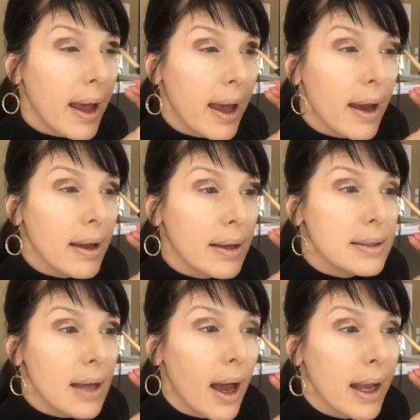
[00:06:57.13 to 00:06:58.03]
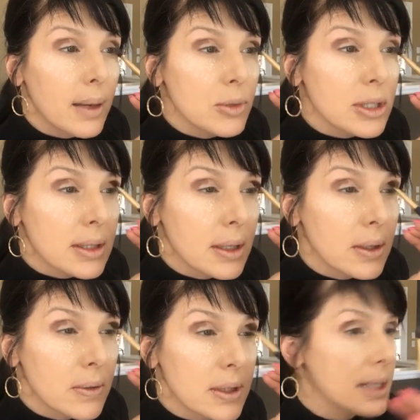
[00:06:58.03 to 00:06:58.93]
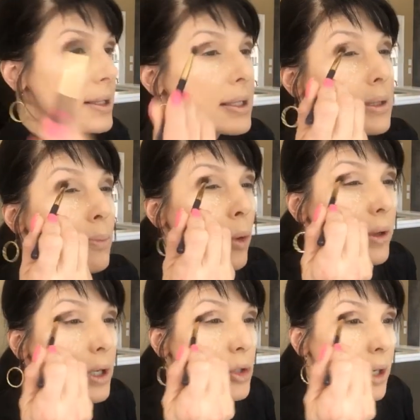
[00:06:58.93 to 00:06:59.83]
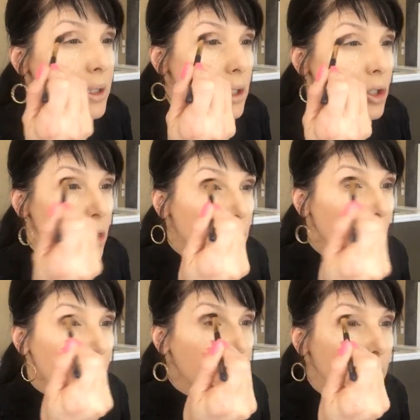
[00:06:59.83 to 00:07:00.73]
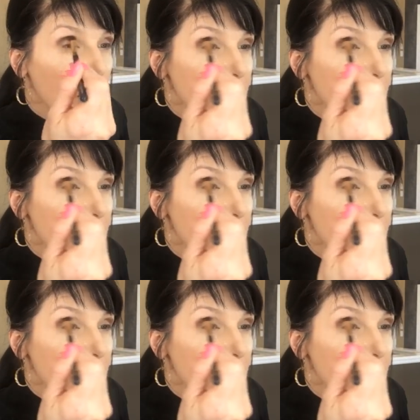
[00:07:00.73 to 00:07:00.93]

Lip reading: And I am just gonna use this. This is more than a transition shade, I'm